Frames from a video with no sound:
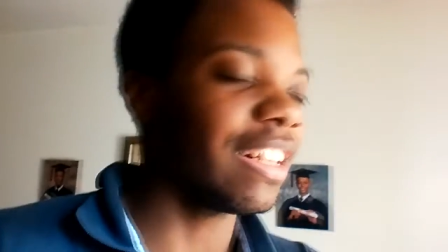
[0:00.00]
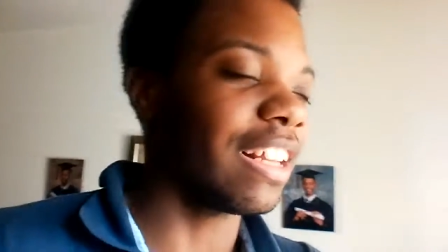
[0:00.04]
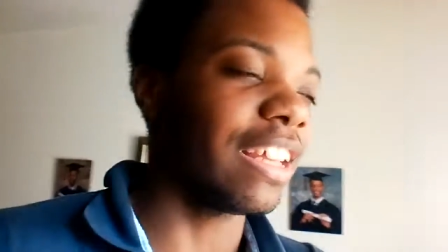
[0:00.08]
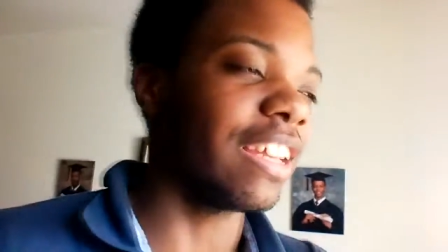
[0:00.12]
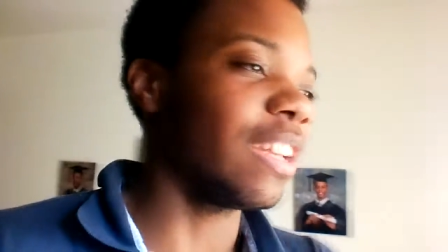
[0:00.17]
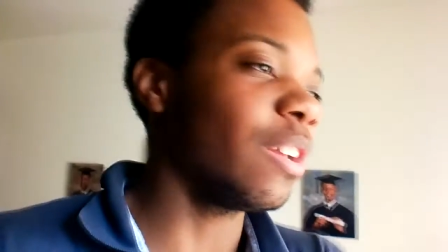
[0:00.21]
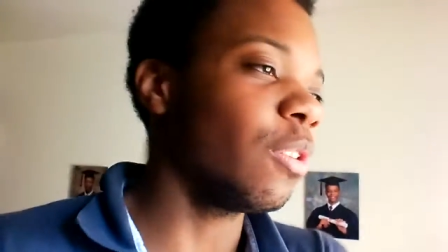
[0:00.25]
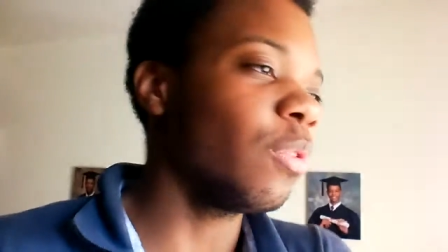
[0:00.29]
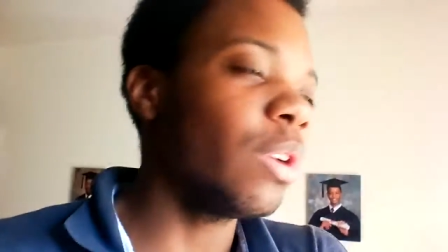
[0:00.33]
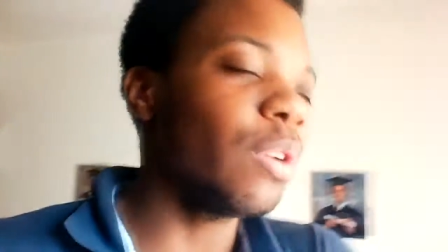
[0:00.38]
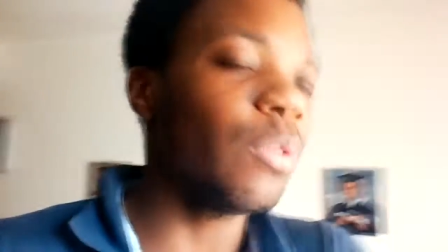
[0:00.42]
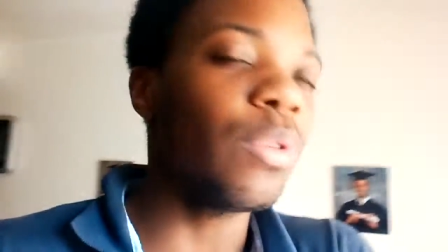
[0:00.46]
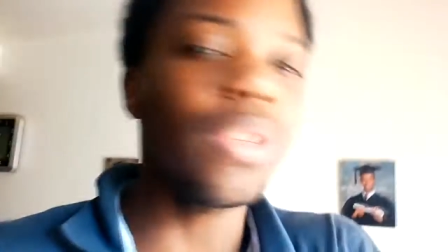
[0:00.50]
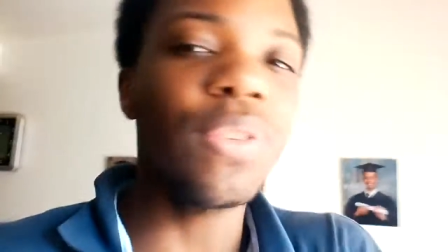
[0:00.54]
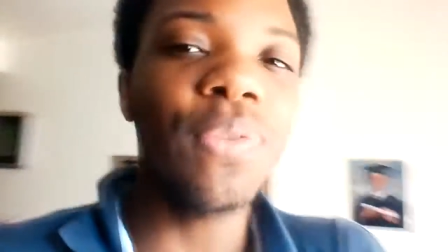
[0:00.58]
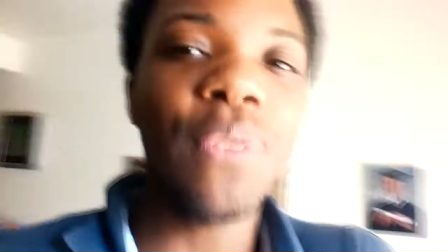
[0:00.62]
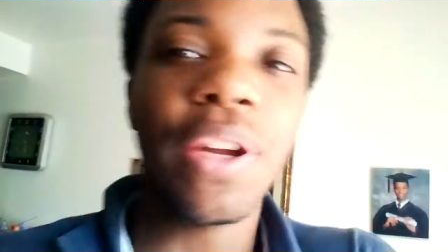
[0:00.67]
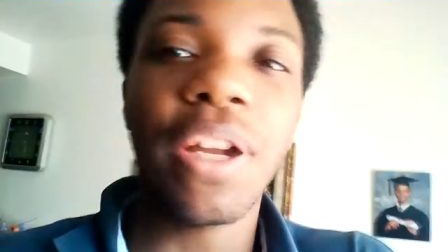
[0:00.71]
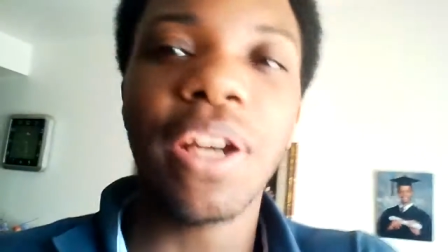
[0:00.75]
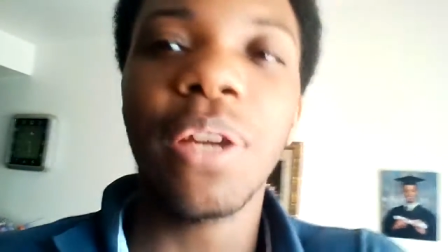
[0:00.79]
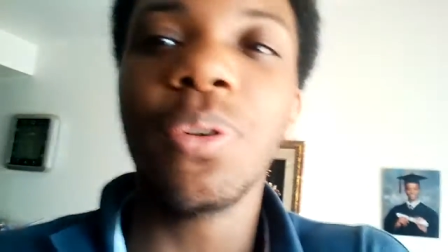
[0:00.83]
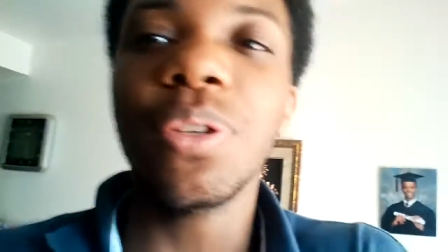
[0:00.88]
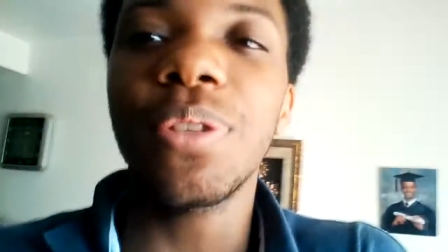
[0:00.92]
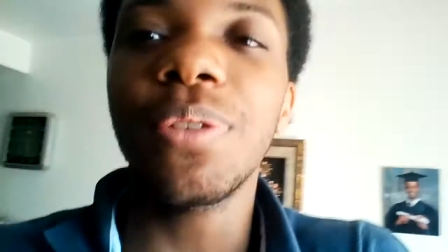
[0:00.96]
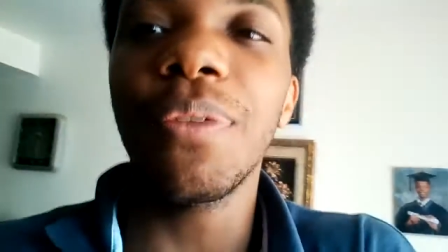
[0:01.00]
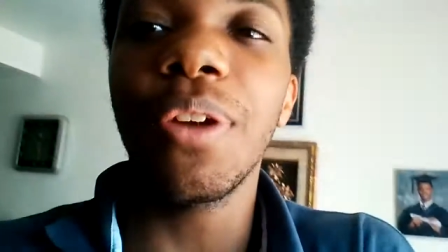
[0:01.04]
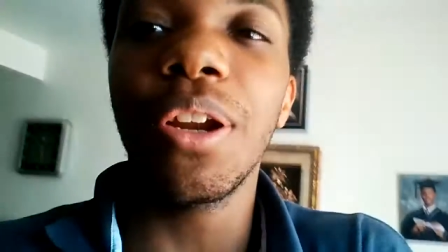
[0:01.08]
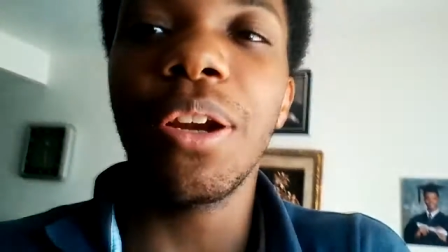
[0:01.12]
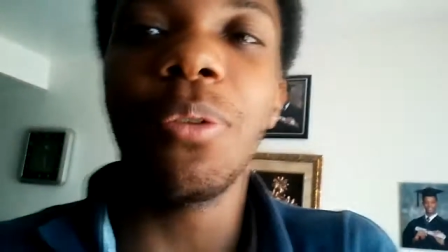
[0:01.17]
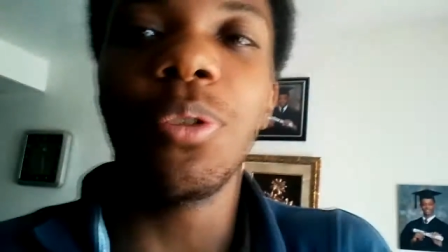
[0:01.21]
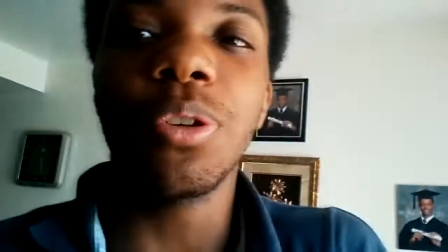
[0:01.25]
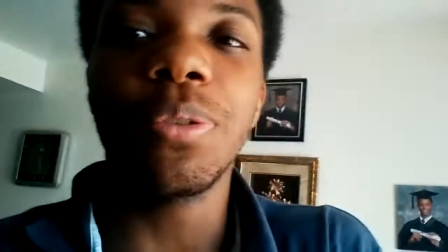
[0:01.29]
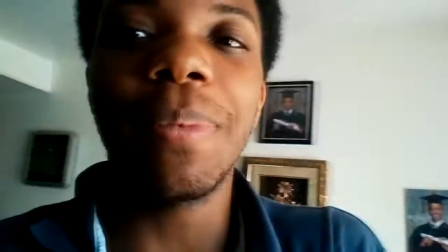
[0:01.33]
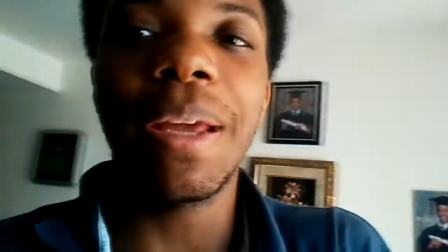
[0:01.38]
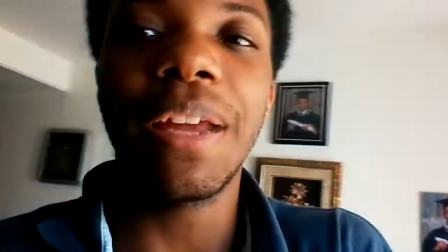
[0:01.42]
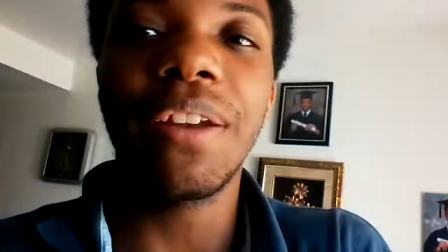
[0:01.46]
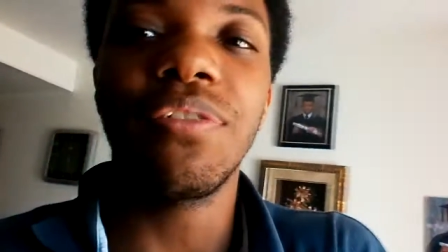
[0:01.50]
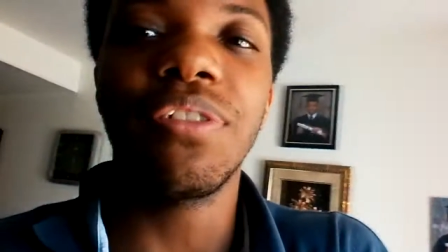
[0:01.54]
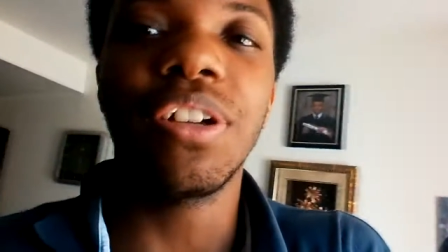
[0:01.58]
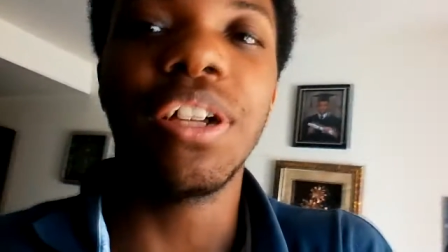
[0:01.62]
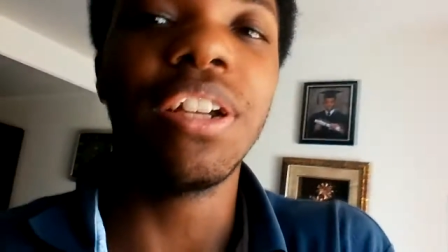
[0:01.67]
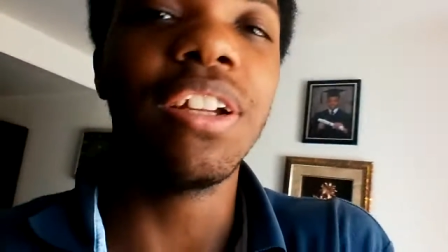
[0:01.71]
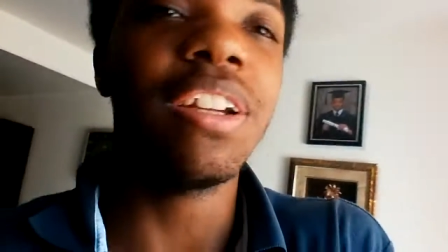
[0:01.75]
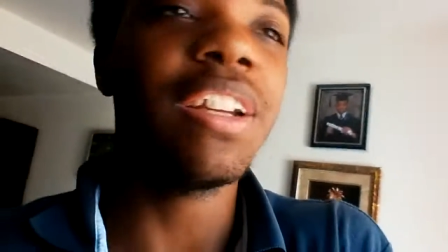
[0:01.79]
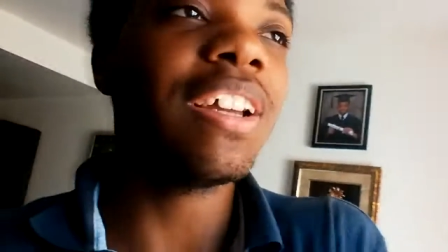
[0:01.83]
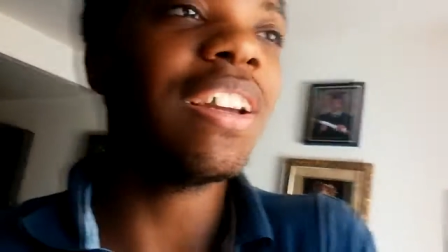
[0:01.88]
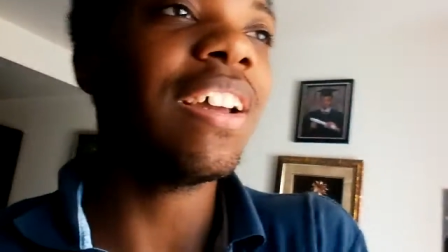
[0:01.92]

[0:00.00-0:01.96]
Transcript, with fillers: Like it, it was fun, it was fun, it was mad fun.